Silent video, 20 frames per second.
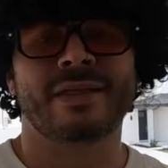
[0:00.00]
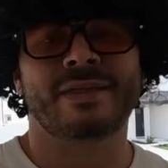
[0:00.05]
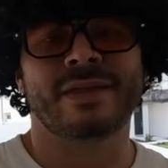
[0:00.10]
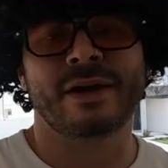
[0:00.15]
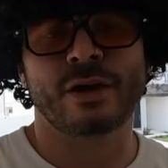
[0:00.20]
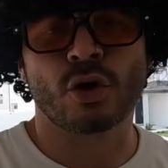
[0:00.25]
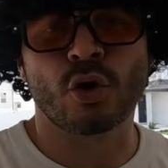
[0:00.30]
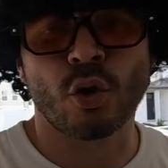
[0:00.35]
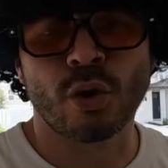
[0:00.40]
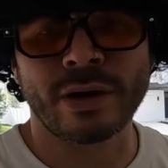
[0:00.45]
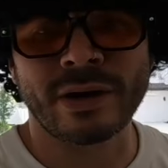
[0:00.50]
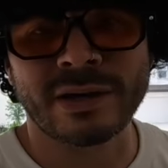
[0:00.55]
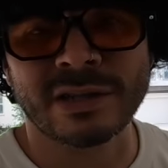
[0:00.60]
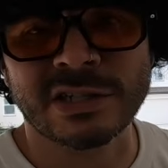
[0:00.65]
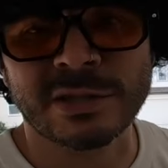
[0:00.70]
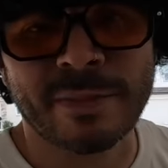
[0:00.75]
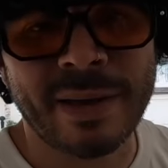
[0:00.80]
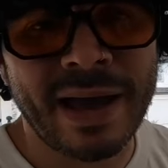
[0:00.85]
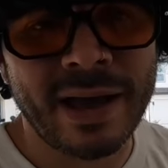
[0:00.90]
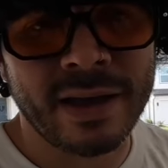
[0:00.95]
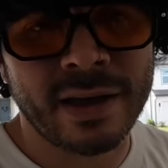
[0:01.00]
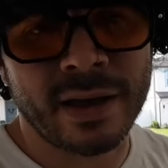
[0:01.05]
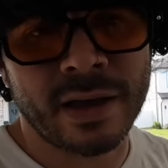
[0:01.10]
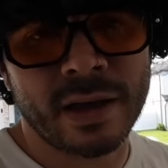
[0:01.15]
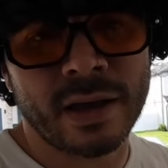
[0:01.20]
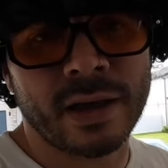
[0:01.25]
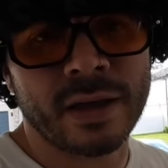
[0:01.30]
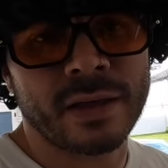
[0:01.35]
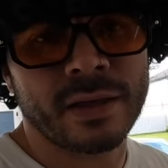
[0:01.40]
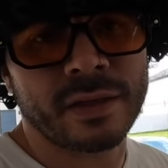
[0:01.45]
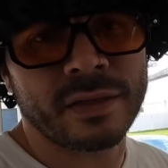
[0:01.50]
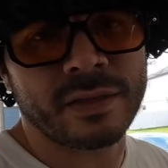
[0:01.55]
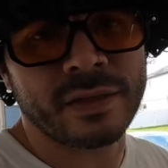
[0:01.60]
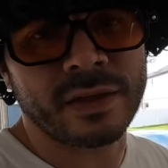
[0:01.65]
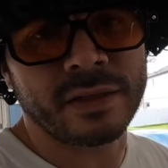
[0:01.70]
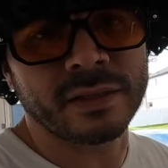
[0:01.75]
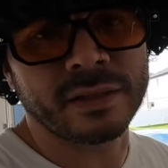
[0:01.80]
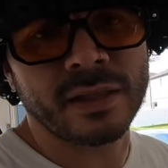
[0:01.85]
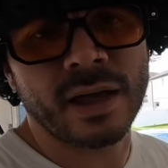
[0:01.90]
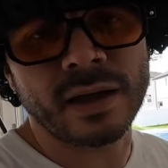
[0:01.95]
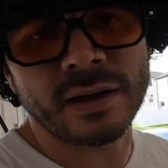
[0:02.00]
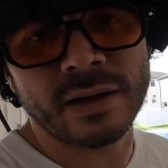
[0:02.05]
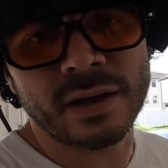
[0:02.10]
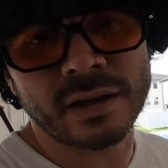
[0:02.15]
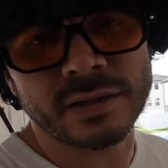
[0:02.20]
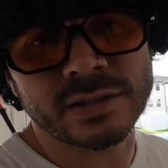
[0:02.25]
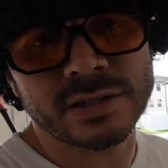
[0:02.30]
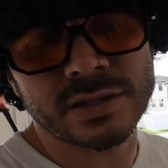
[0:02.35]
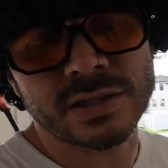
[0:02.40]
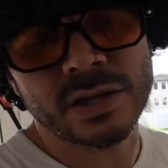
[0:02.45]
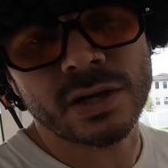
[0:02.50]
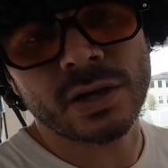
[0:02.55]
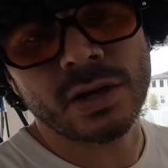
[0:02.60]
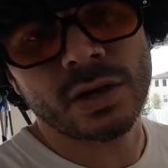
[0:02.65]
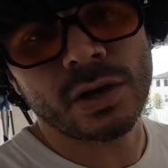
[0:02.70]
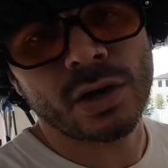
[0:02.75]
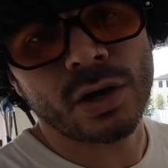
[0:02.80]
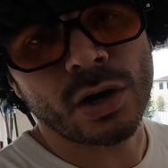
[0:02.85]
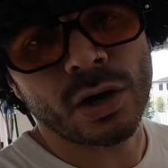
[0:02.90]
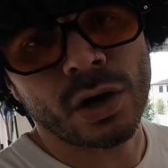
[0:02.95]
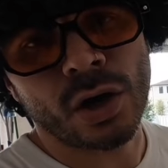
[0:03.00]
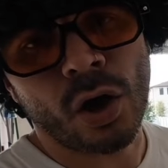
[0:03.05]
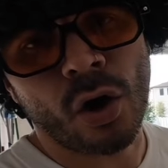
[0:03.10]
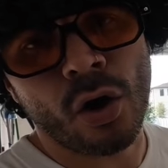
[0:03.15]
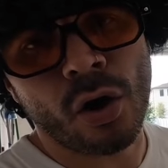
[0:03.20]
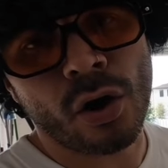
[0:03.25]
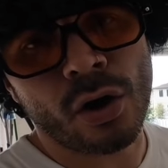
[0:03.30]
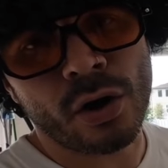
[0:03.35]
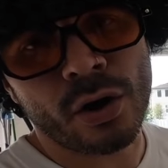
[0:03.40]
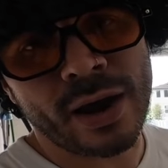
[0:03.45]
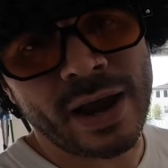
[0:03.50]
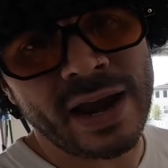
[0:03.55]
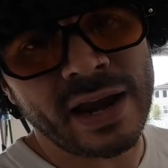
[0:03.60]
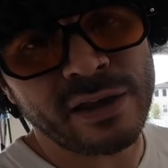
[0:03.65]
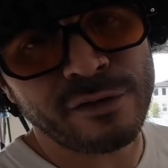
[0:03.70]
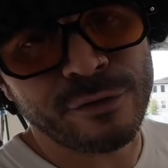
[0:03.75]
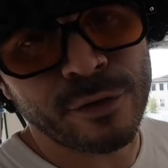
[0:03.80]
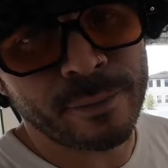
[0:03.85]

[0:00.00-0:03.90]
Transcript: Then according to spec, the lug nuts are 80